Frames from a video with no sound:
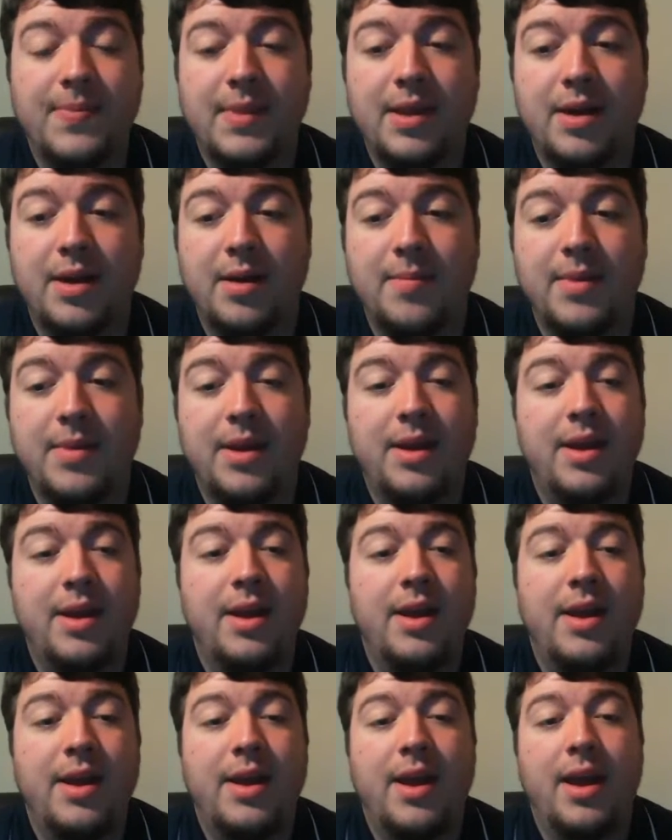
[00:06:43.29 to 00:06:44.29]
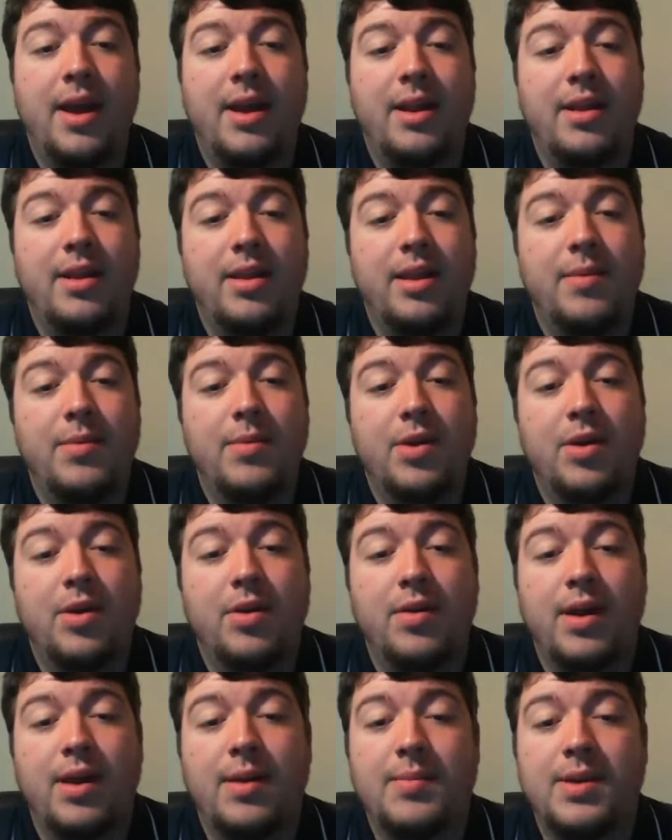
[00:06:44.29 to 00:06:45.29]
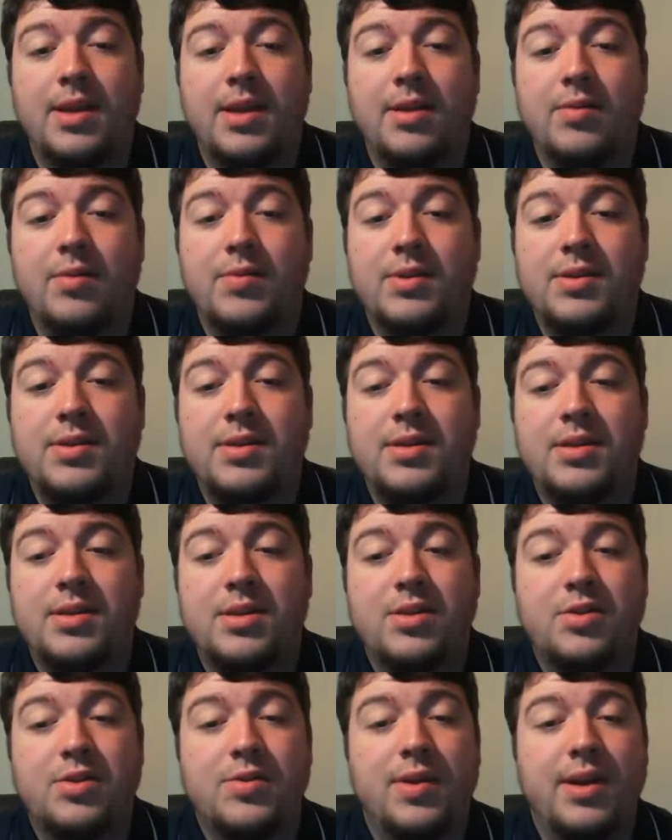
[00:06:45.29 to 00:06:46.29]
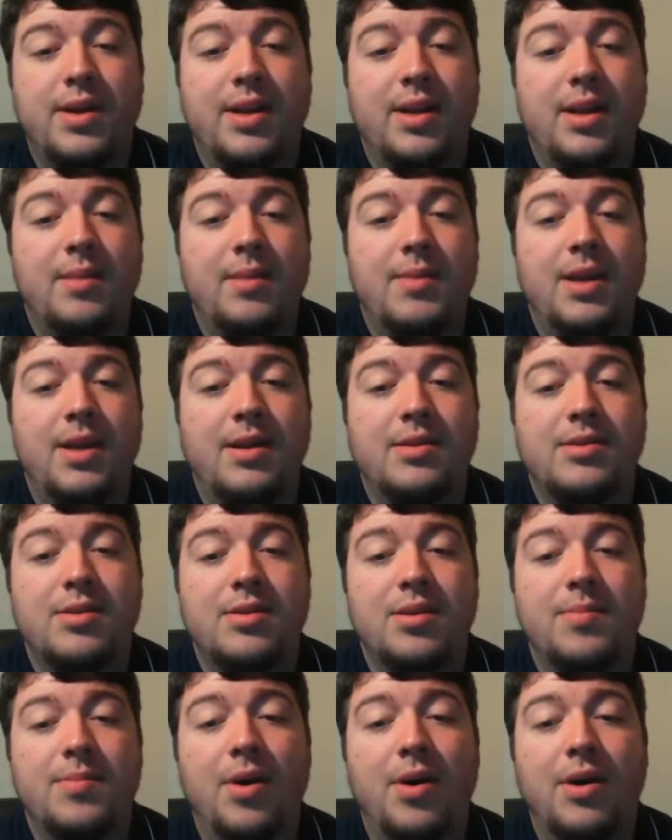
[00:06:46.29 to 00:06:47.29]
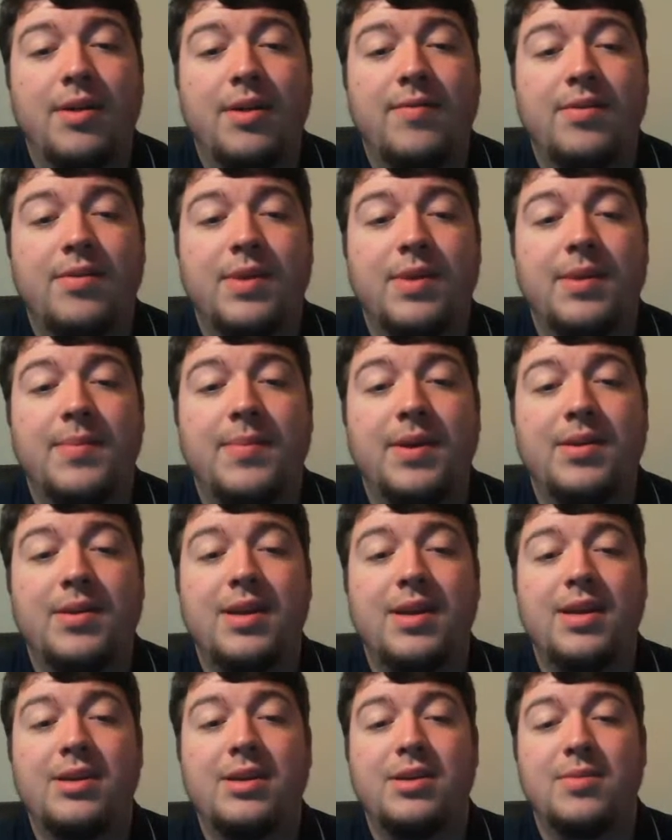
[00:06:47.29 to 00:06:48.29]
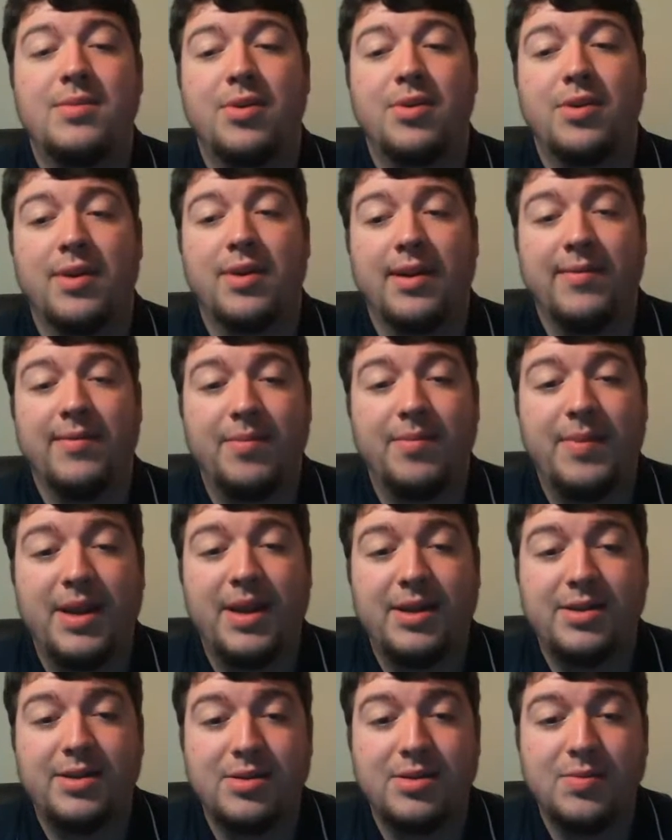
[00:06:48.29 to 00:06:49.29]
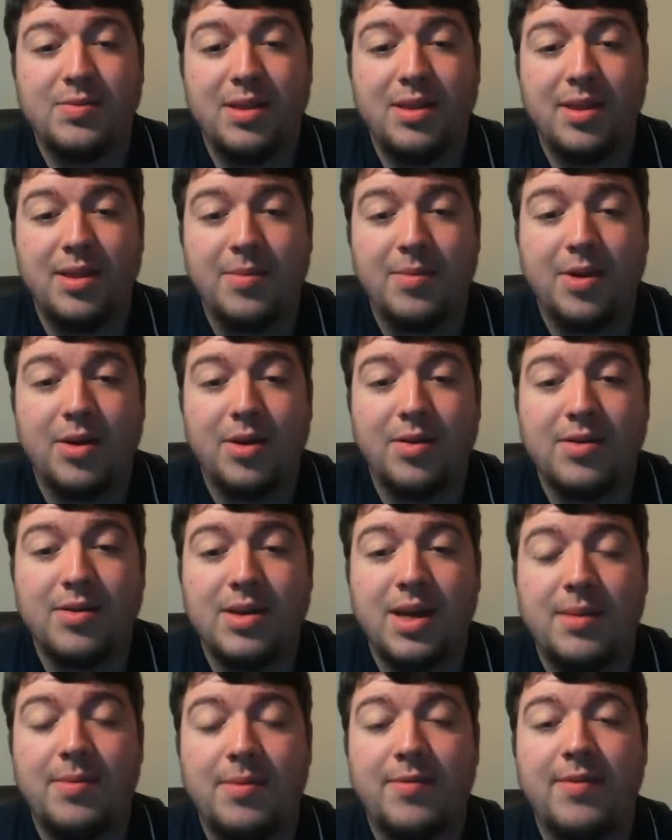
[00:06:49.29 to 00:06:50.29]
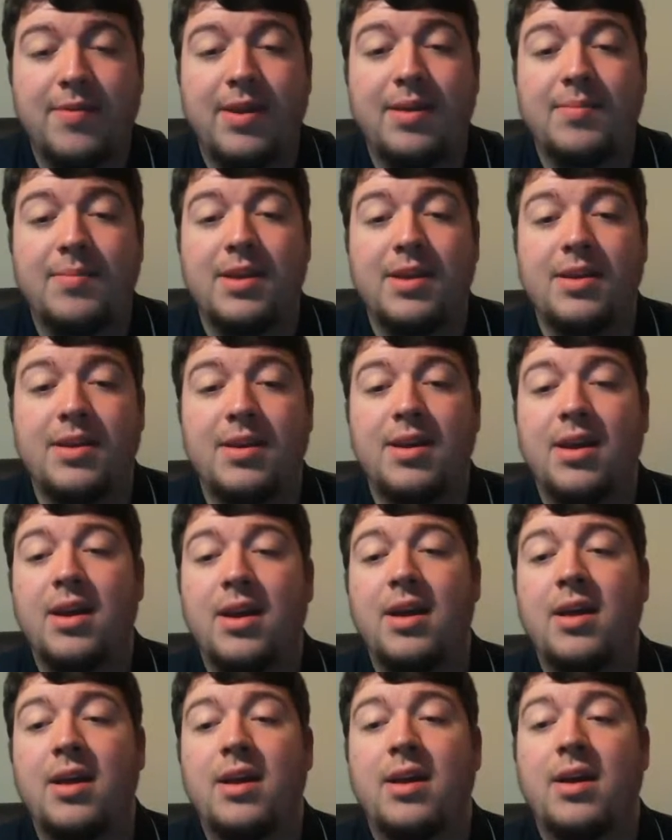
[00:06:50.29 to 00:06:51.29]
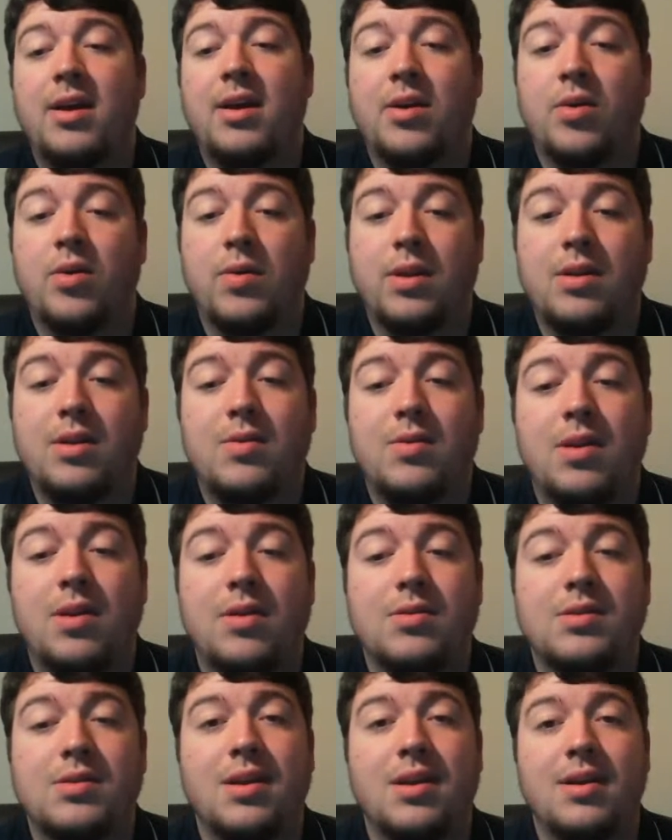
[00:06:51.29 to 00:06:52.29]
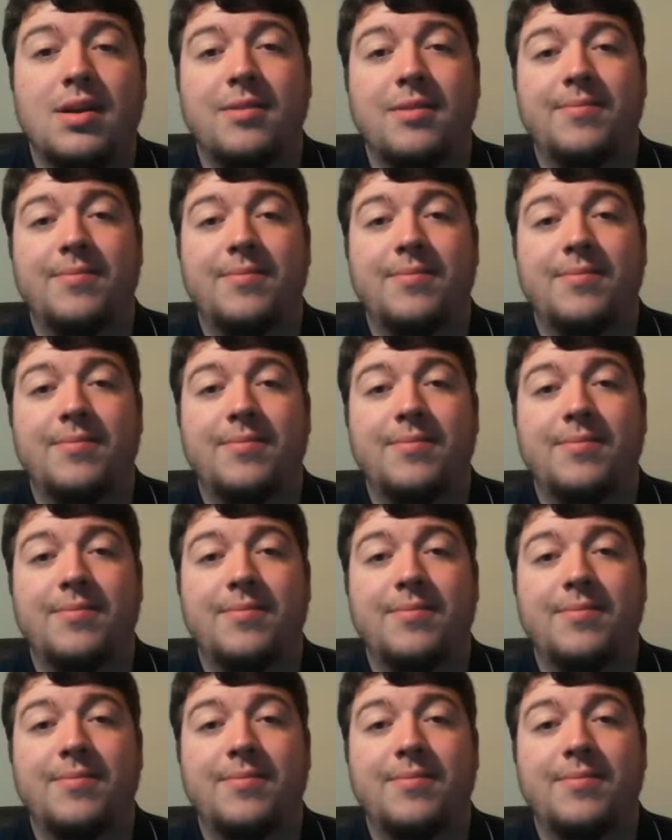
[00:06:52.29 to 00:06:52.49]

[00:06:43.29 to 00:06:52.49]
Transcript: And in limb-girdle MD, resistance training can be considered part of the rehabilitation program for patients with limb-girdle type of MD, according to another study.